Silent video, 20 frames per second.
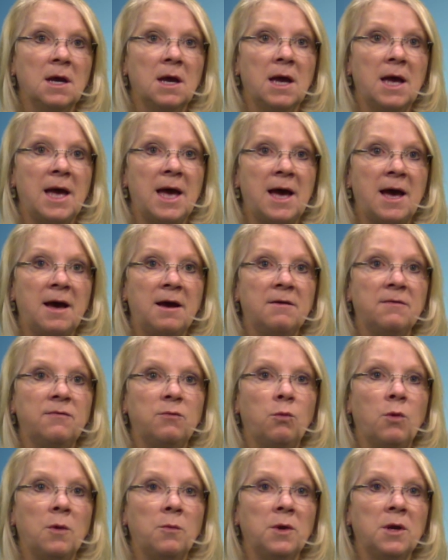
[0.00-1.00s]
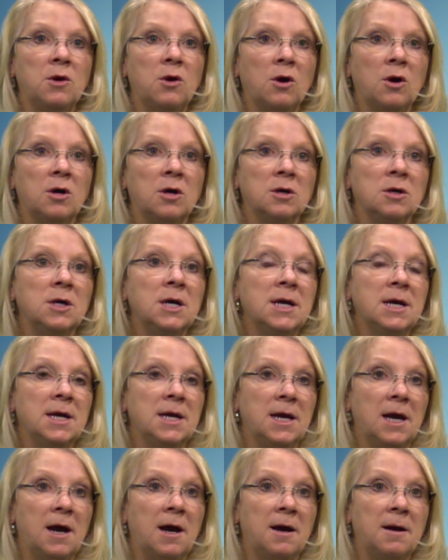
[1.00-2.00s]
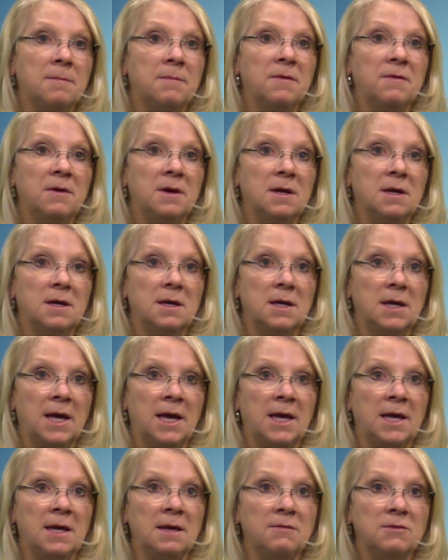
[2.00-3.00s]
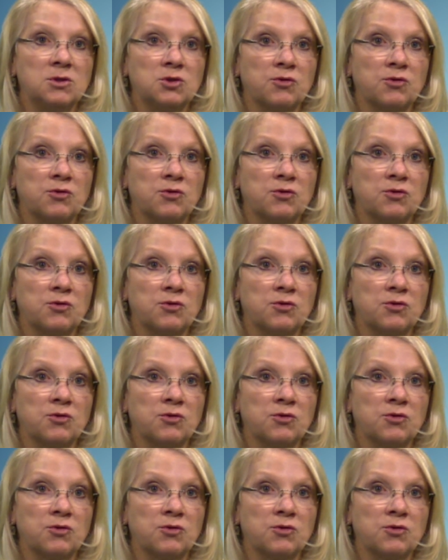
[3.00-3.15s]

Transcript: have what we call a